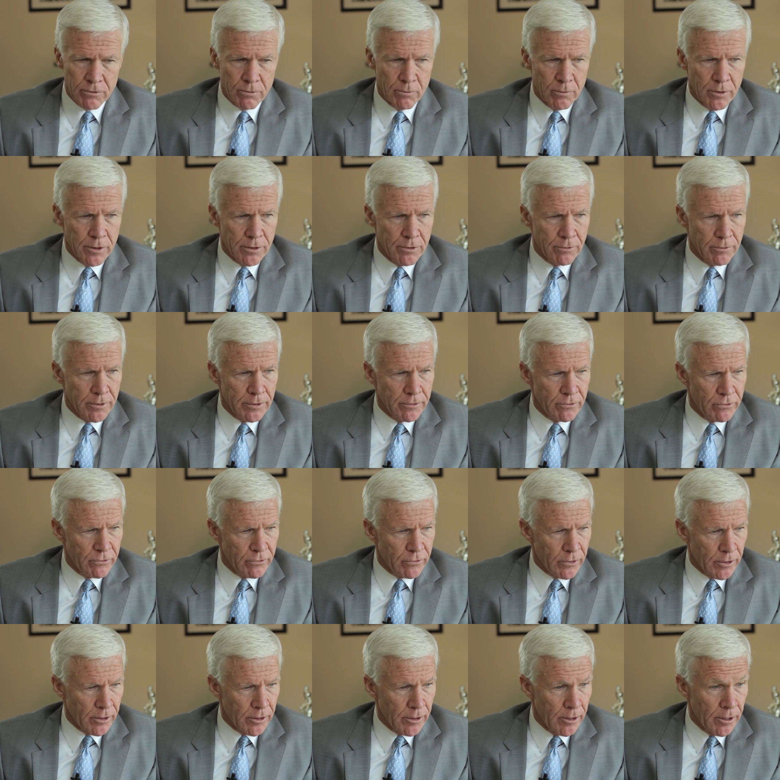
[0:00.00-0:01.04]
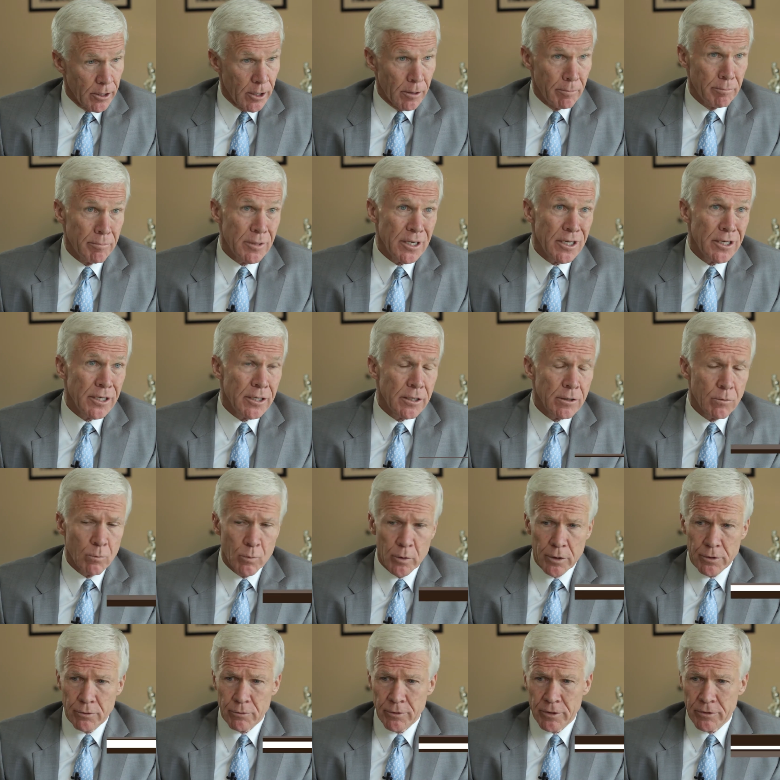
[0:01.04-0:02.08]
whether it's a meeting,
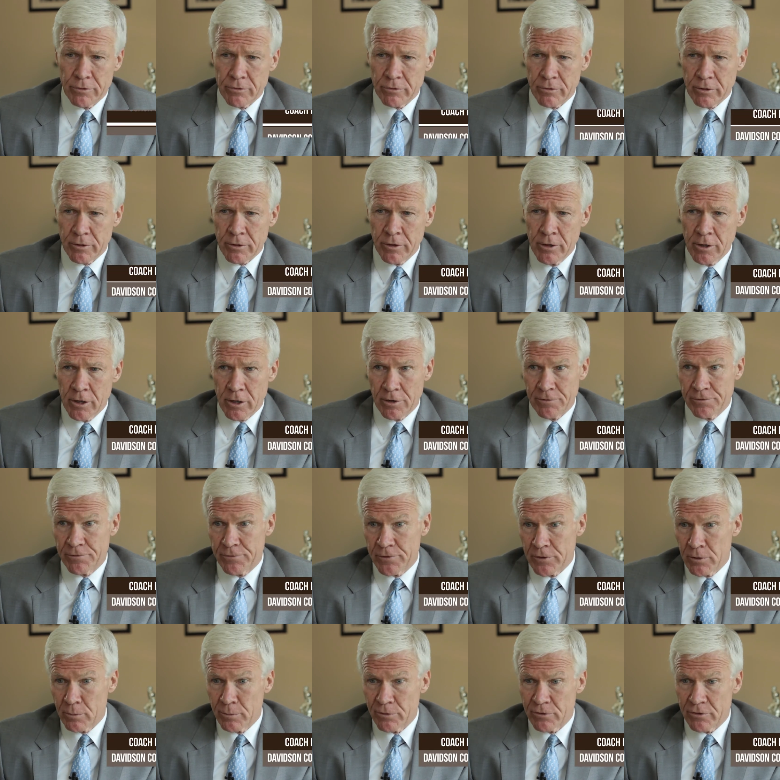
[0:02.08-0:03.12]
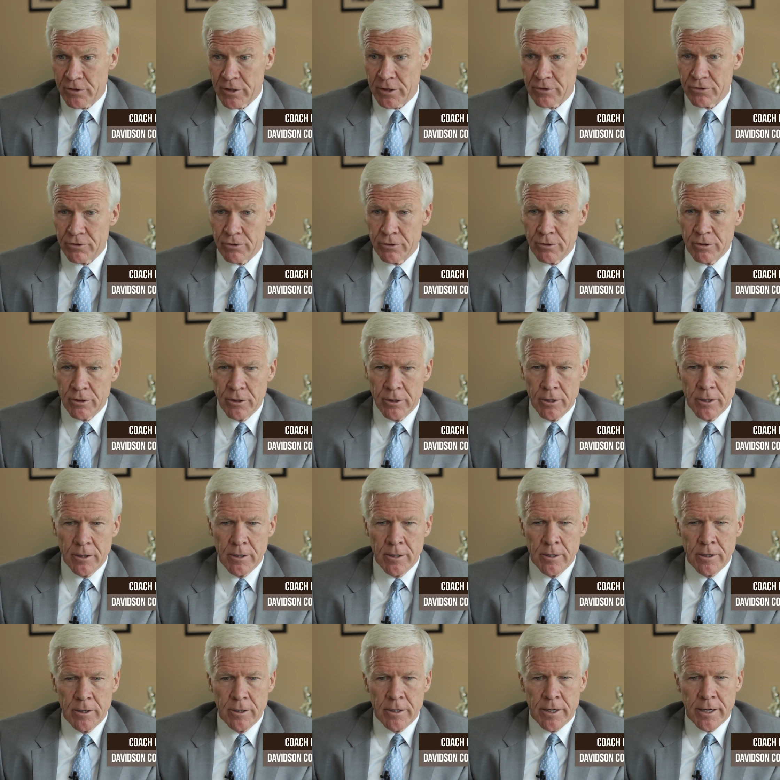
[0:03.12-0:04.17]
whether it's a film session.
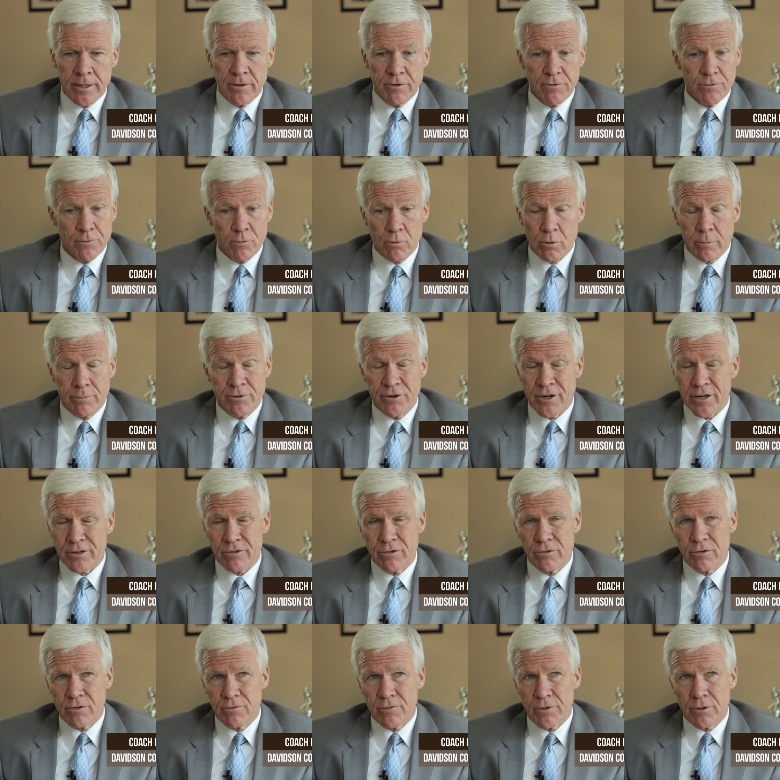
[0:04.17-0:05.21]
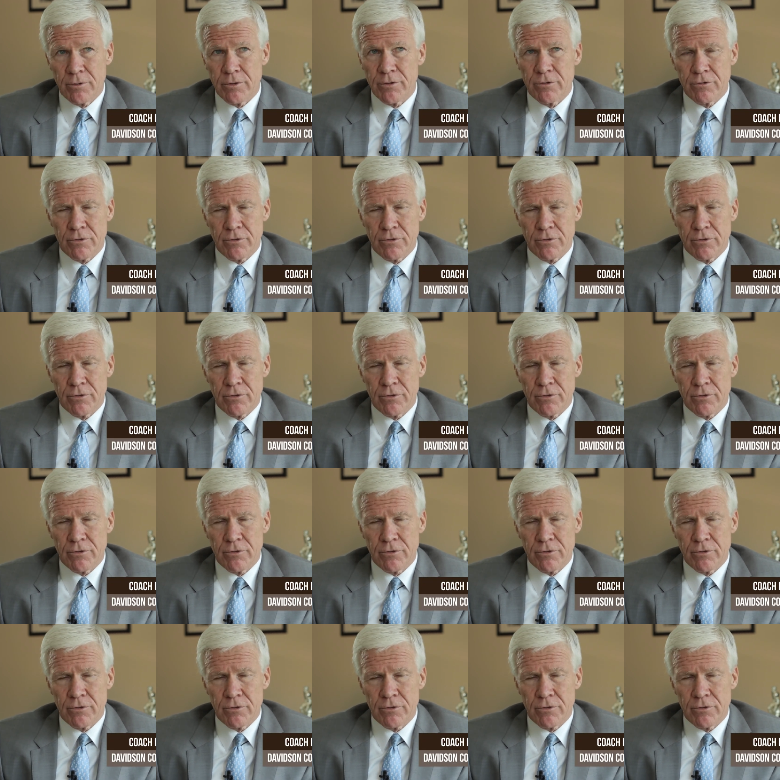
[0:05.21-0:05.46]
And the four objectives are very